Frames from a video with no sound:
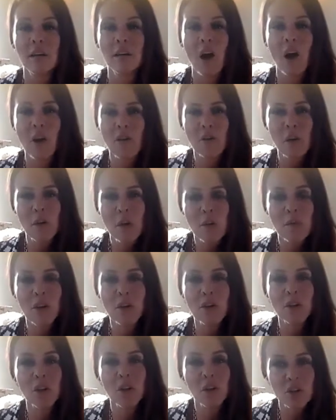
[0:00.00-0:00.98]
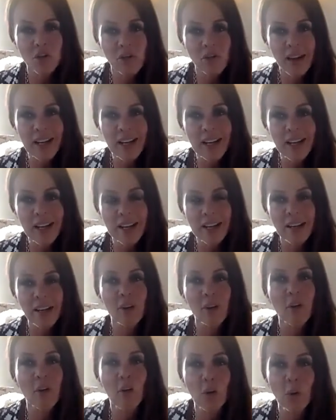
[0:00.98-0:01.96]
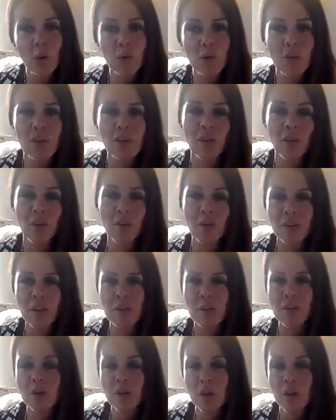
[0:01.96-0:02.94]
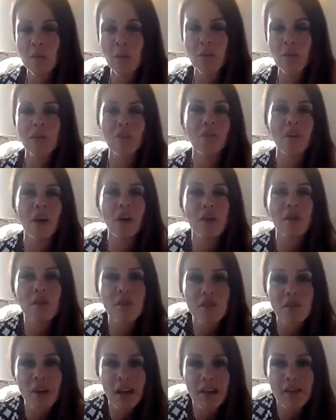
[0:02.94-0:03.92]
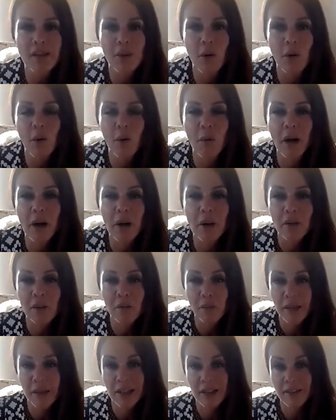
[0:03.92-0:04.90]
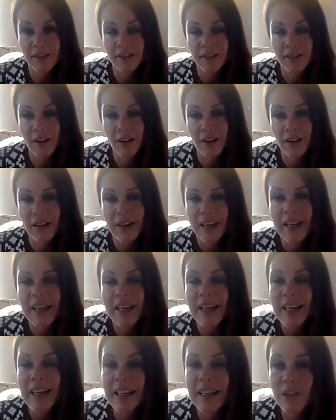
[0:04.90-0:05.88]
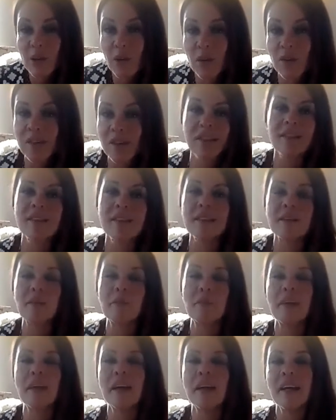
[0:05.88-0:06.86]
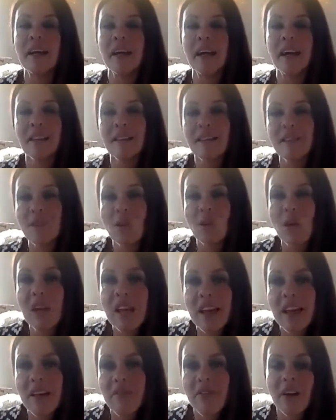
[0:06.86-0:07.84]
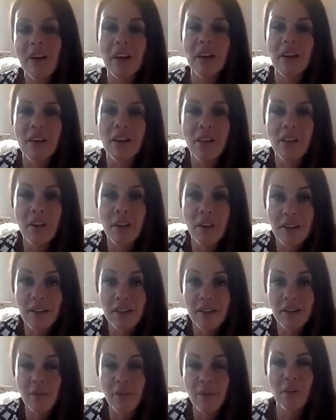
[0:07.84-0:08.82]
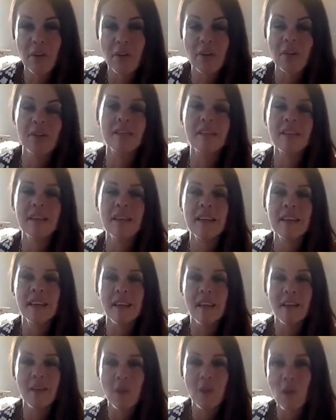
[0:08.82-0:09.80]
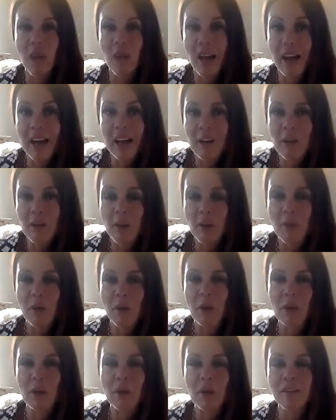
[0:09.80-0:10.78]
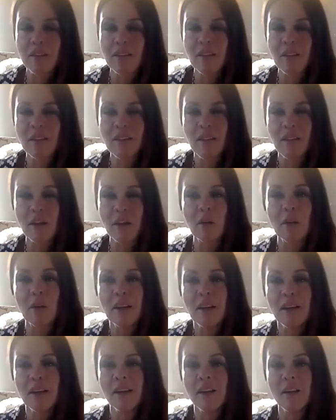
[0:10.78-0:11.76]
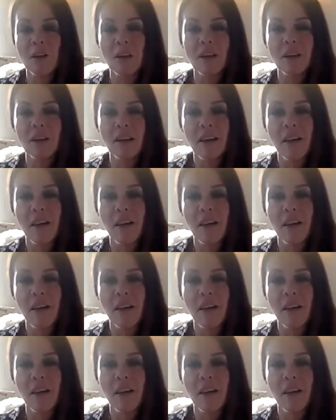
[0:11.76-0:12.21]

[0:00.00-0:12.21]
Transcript: too much adrenaline and cortisol, so too much of those stress hormones being stuck in your system. And it's your liver that suffers if you're an angry person. So you can